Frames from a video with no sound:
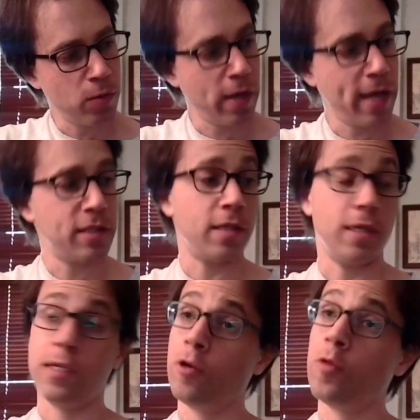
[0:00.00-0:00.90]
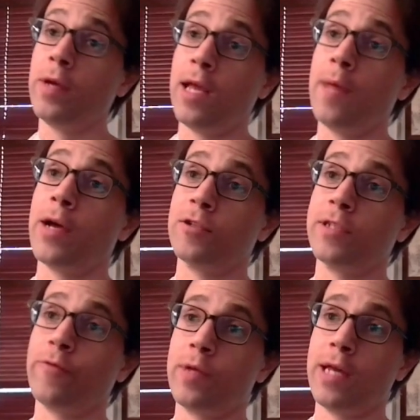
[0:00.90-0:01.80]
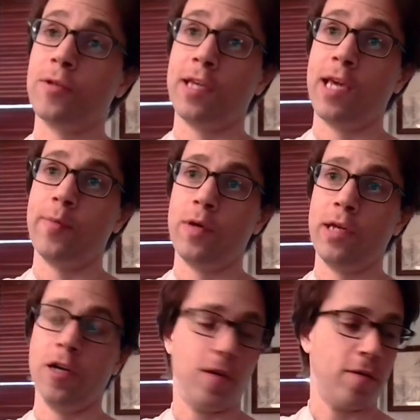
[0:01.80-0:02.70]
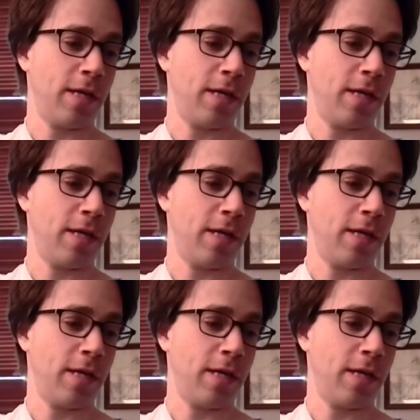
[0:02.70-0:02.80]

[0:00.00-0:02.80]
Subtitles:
Well, actually, it would be an A minor 7 without the capo here.